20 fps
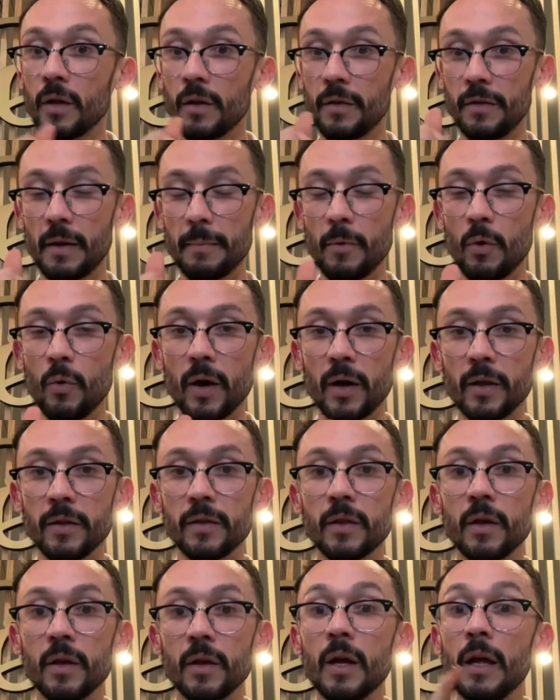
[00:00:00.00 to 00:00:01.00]
Number one.
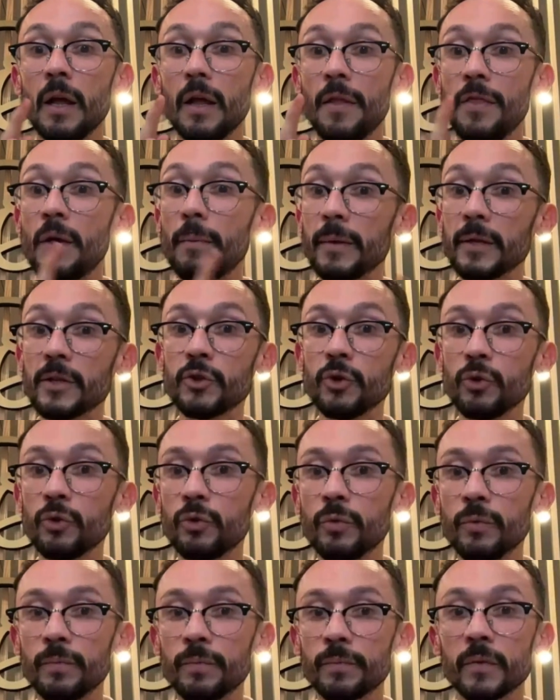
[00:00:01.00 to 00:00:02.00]
Number
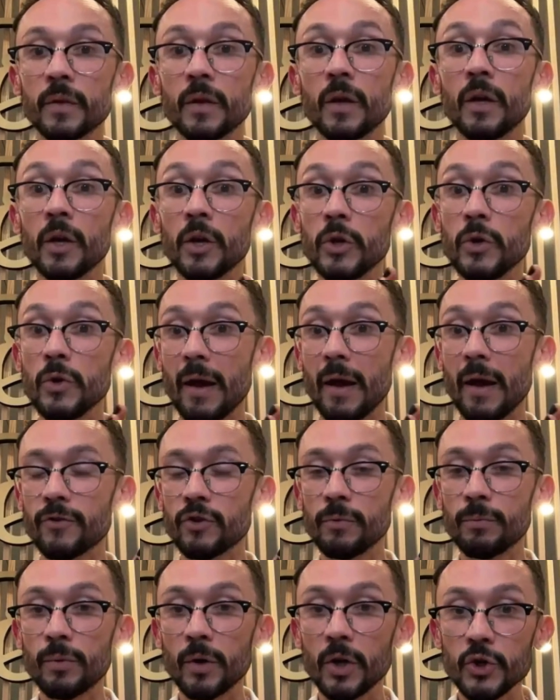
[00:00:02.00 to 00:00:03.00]
two, you have
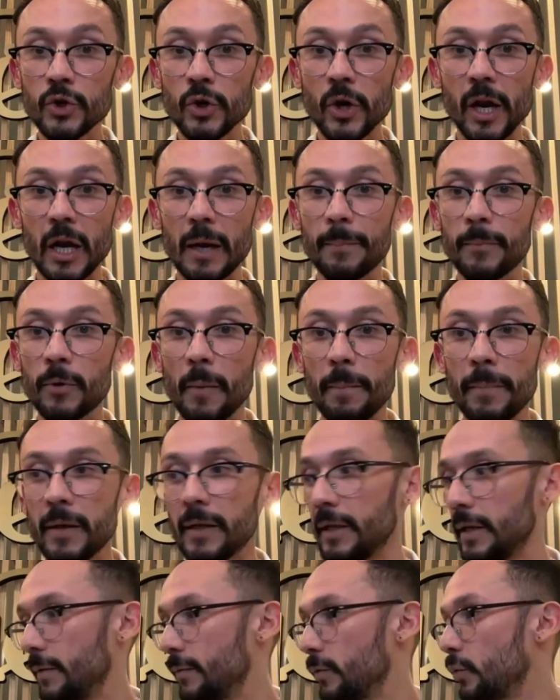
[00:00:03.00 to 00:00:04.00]
to brush your hair
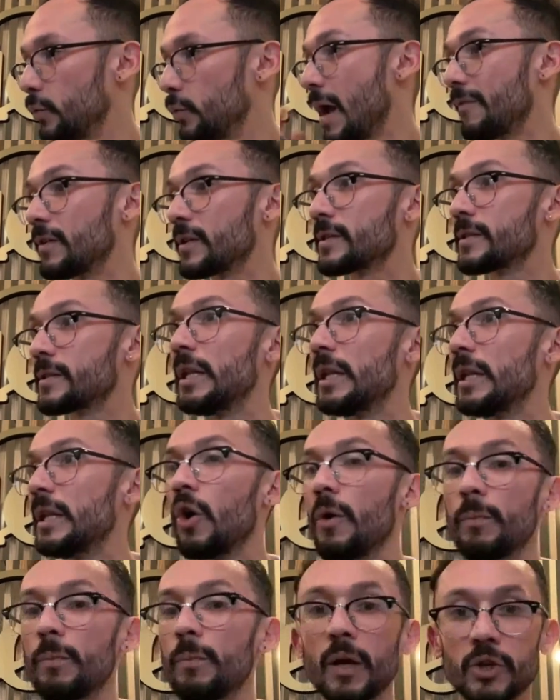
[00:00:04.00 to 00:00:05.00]
properly. We have a
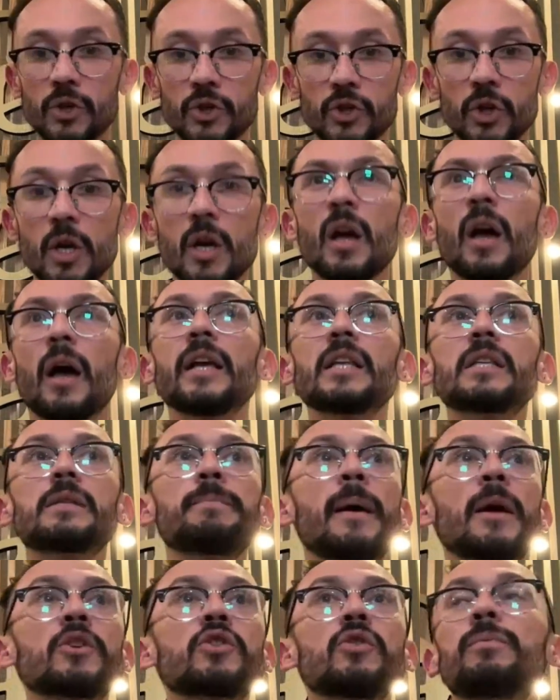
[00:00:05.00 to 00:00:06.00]
silicone brush, a special